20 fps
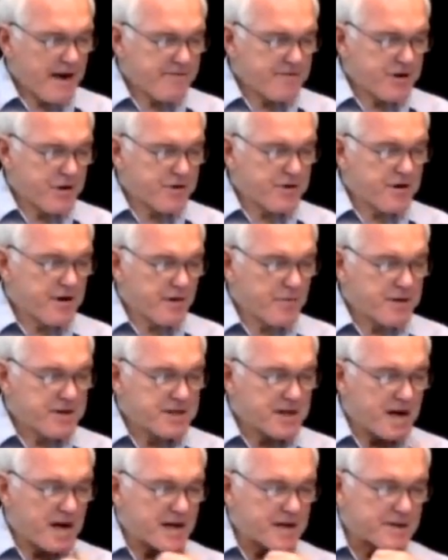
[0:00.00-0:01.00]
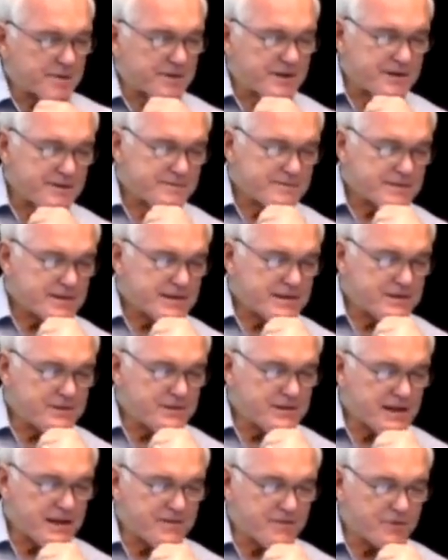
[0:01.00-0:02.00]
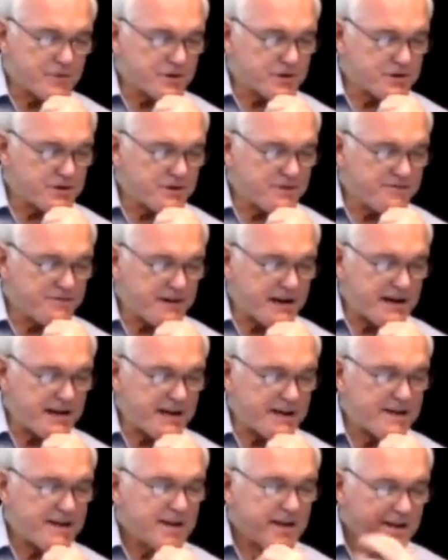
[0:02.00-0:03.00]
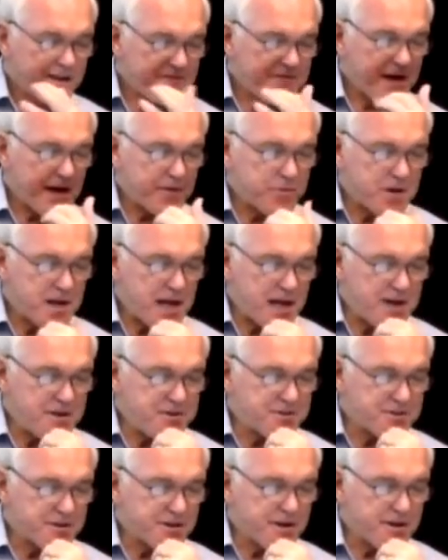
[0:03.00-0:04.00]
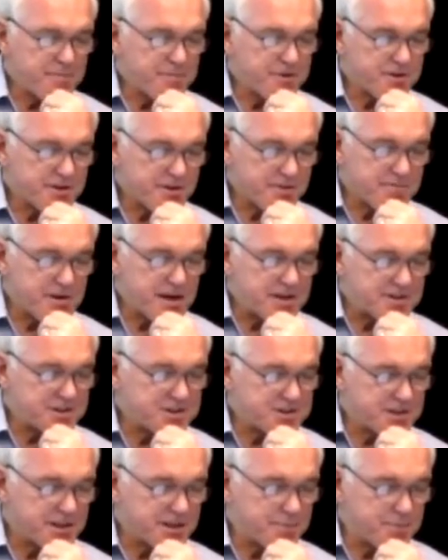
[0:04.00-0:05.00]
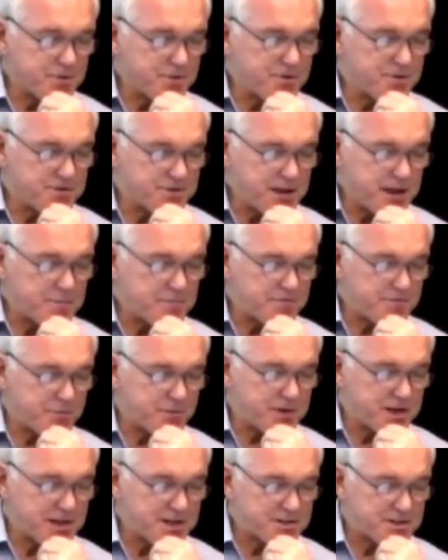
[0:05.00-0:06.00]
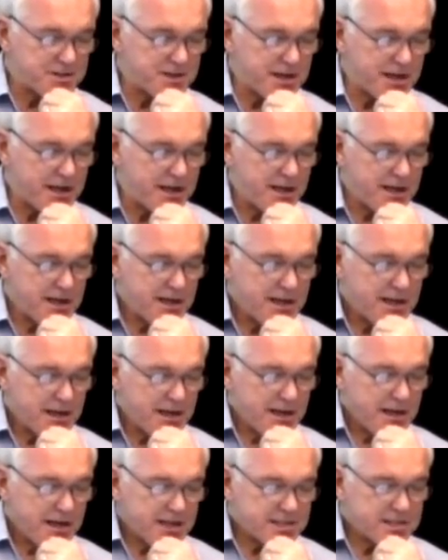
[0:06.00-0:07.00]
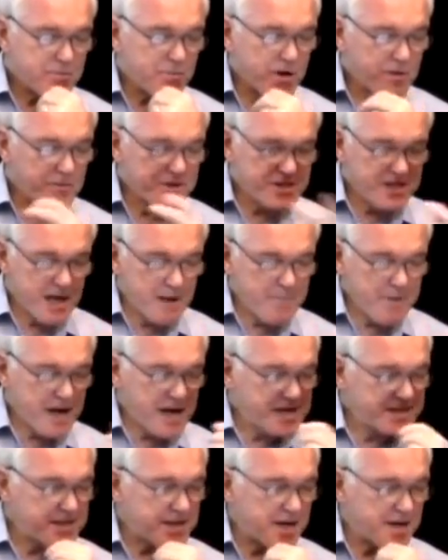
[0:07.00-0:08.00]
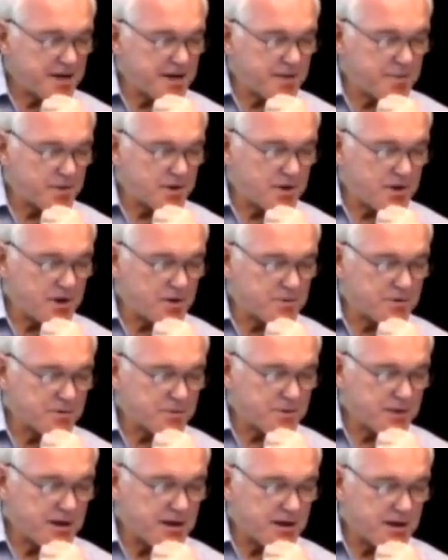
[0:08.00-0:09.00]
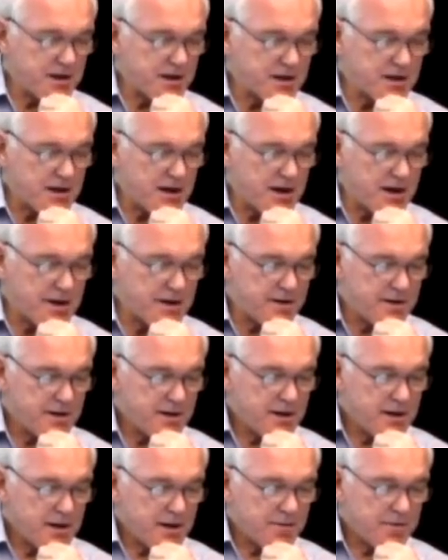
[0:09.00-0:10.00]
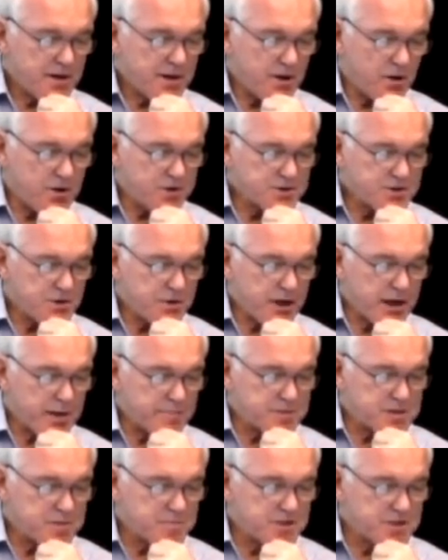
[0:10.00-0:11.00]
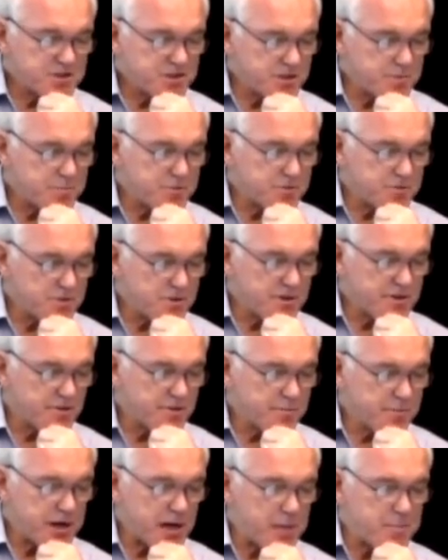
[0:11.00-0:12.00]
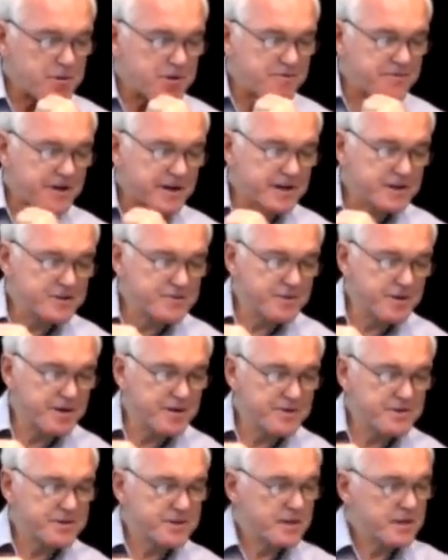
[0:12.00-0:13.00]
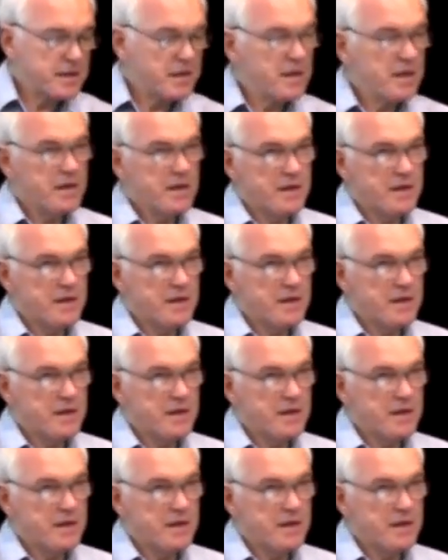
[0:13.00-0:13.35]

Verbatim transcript: have a note here. I went to Ankara in 2004, couldn't find it. Found one at Atatürk Airport, en route to Singapore the day before yesterday. It's the one which I pass out here along with Wahiduddin Khan that also aims to be simple, clear, and popular for English readers.